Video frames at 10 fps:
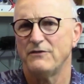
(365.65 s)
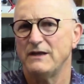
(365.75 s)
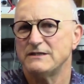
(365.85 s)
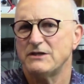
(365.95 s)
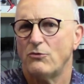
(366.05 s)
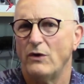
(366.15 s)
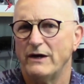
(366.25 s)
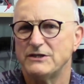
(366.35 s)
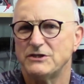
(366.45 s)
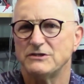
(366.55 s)
These
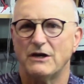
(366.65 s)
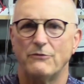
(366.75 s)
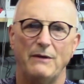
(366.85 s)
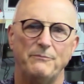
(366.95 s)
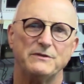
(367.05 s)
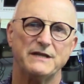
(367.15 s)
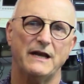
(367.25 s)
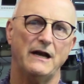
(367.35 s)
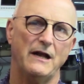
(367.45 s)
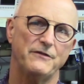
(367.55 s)
equations are
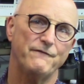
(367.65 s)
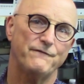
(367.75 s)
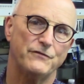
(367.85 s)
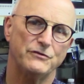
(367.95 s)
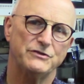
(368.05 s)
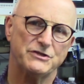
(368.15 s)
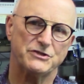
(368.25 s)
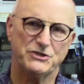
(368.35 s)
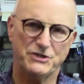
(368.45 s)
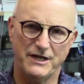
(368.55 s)
represented on the first
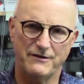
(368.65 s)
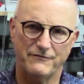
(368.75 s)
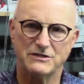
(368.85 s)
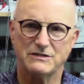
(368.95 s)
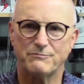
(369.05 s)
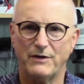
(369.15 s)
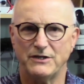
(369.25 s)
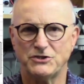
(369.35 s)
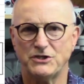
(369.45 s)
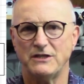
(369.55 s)
sheet of the
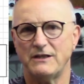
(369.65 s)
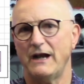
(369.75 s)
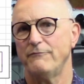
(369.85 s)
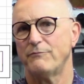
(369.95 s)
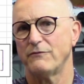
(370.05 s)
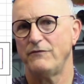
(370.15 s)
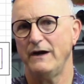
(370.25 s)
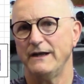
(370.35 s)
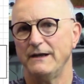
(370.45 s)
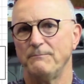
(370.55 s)
spreadsheet that I
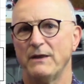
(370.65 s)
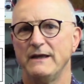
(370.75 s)
provided.